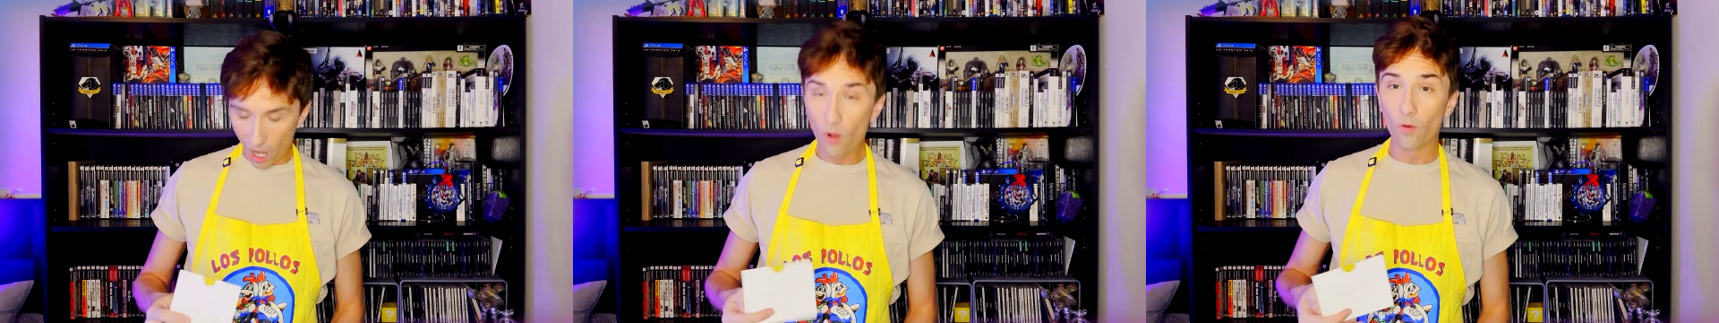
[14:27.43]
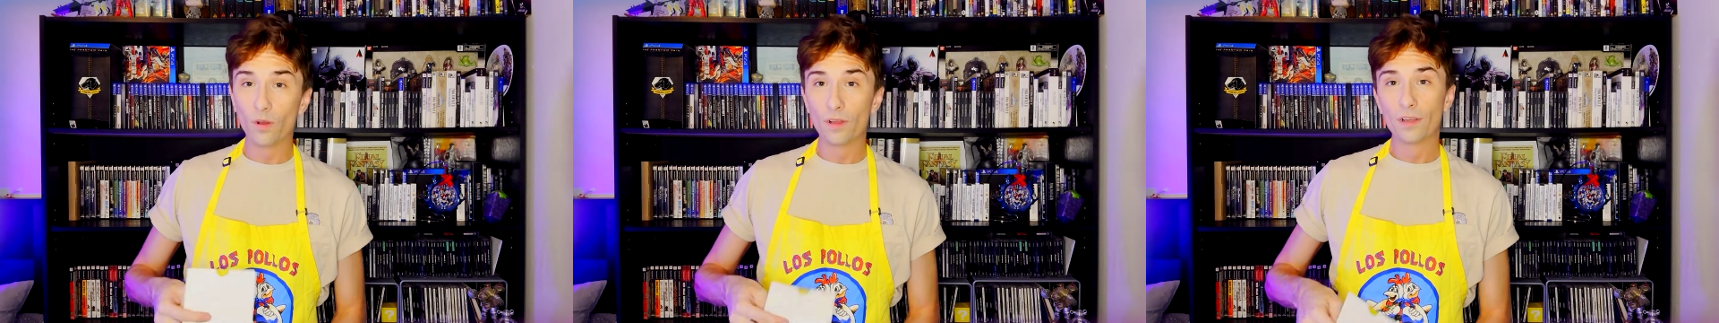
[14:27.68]

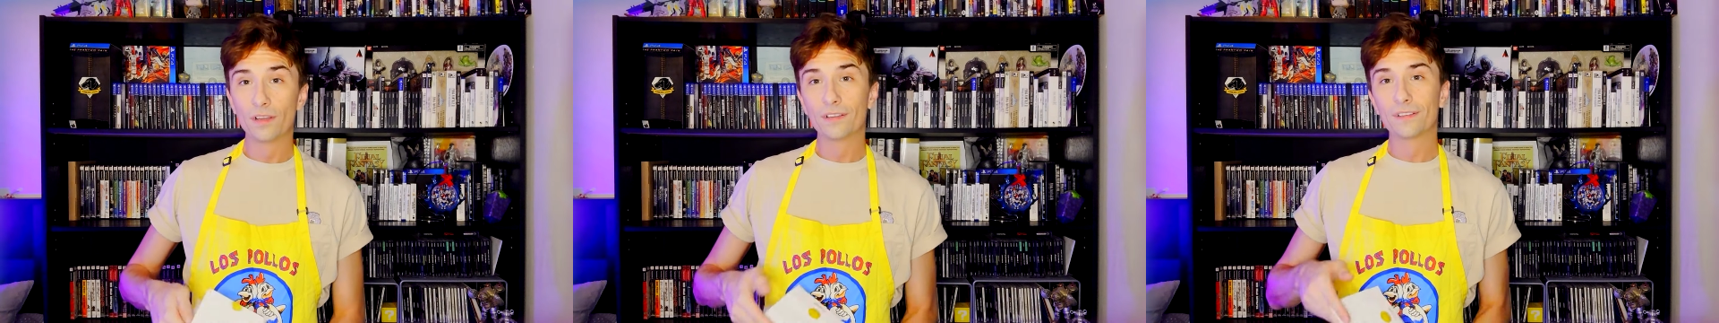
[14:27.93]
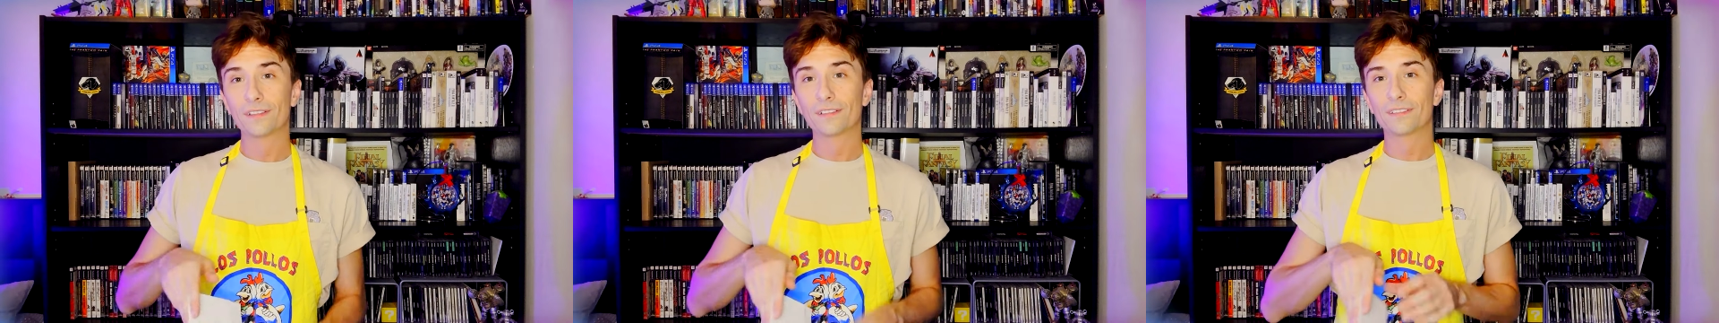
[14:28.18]
Oh,
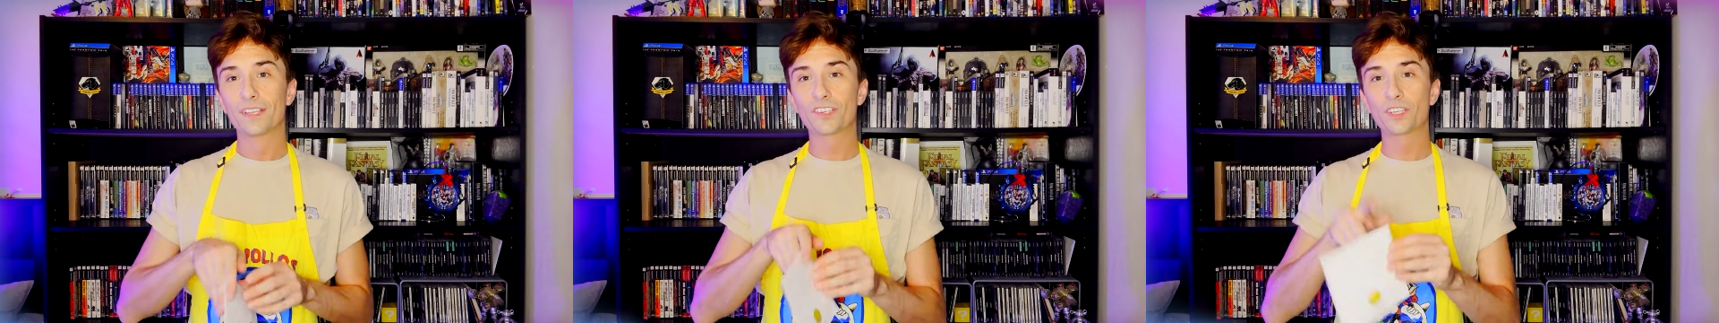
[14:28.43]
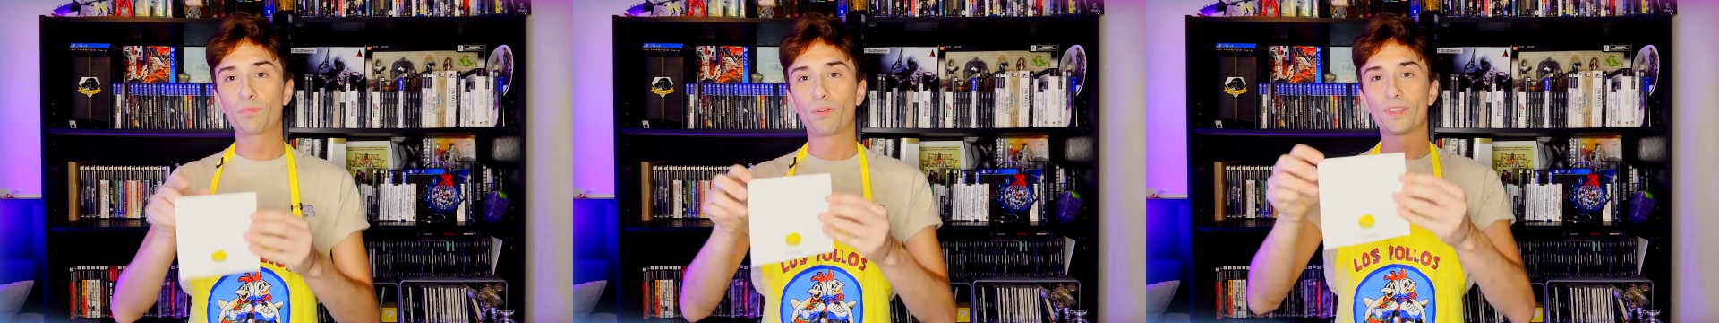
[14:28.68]
let's
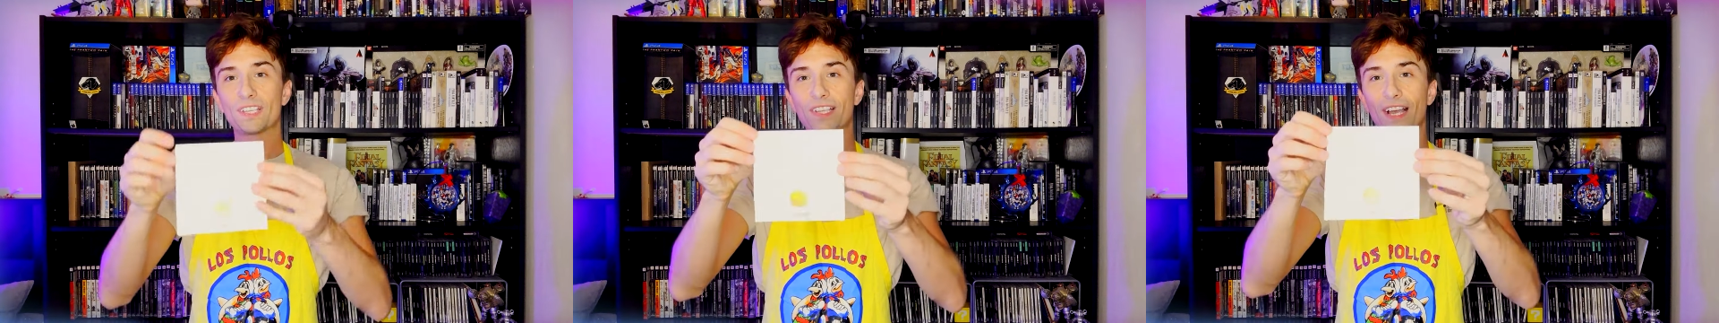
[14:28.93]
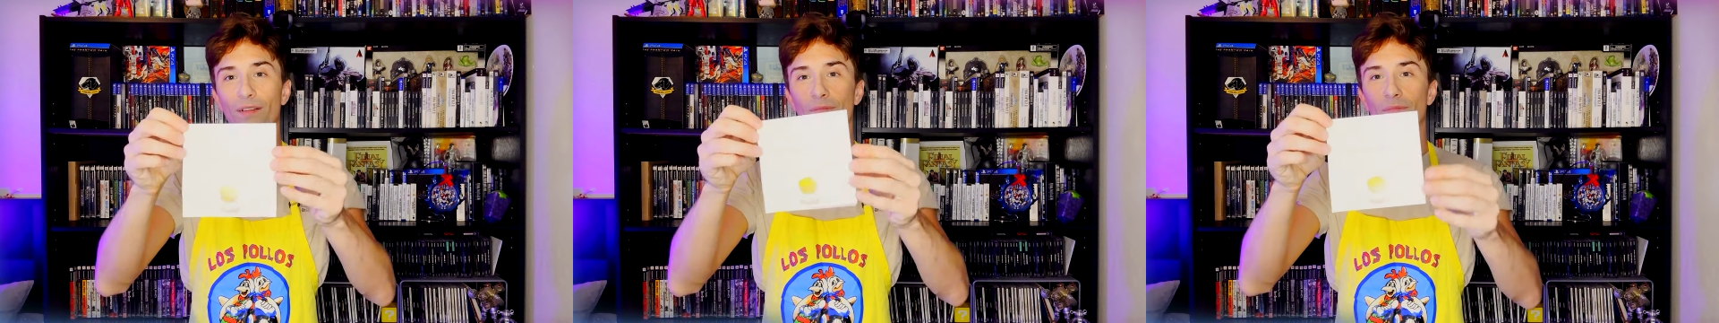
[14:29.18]
just pull this
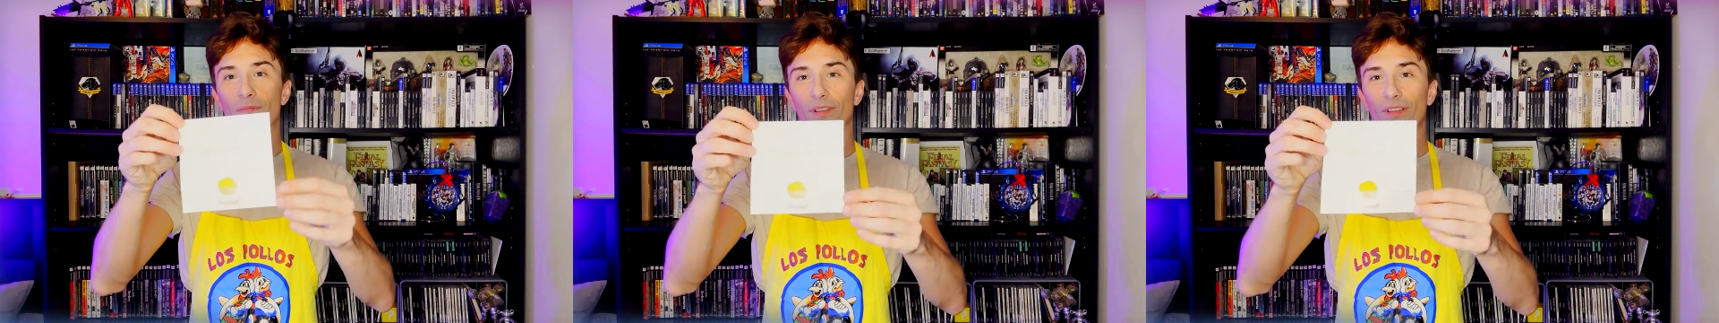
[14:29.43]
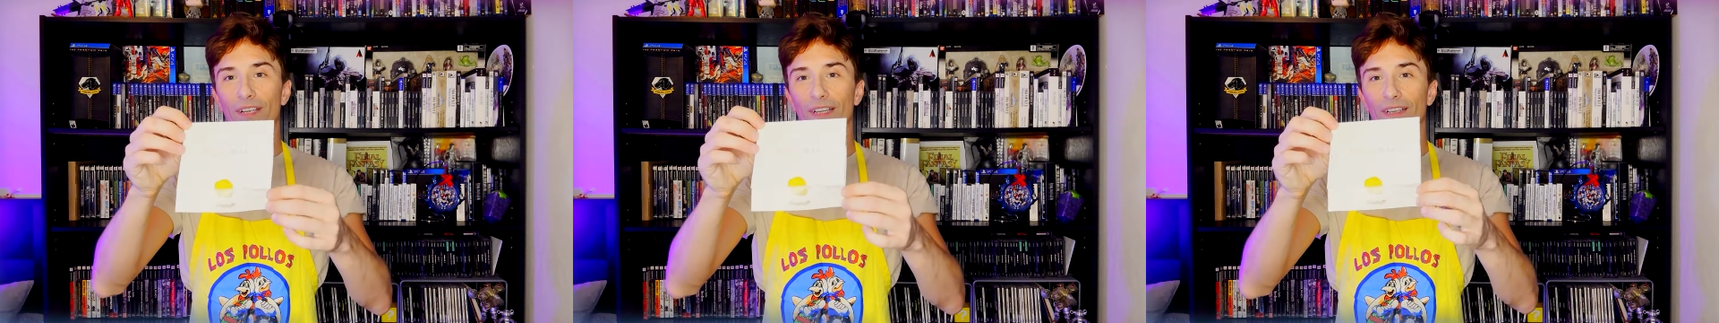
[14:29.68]
out. But
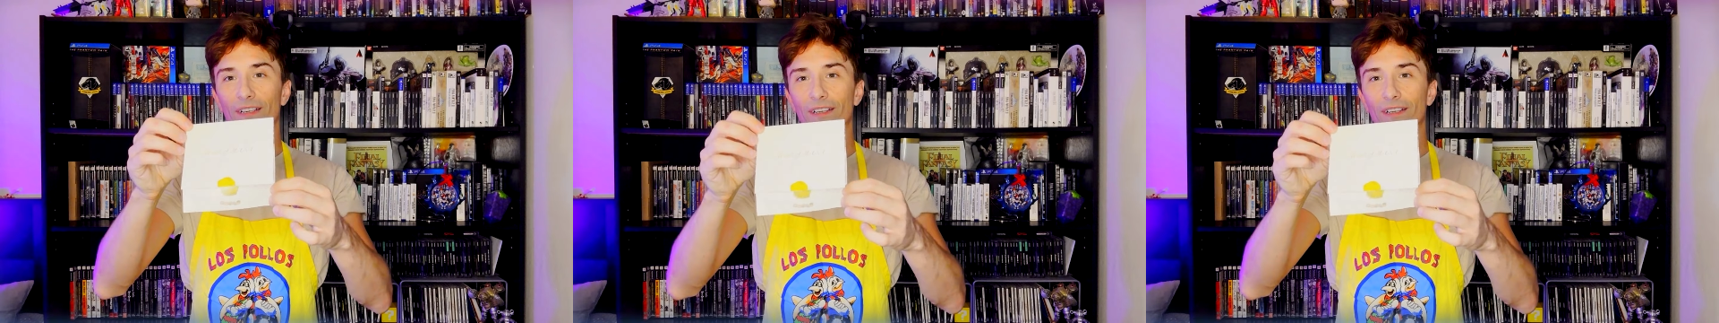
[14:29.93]
look, it